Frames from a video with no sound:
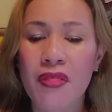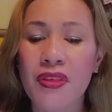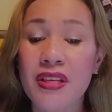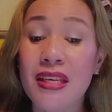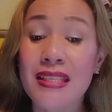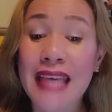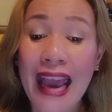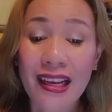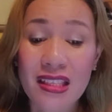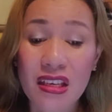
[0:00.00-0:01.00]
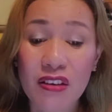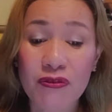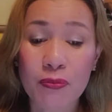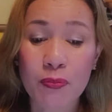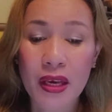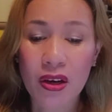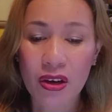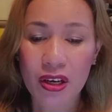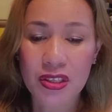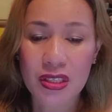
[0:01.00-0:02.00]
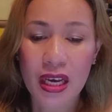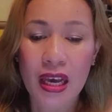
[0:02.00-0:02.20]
This is active because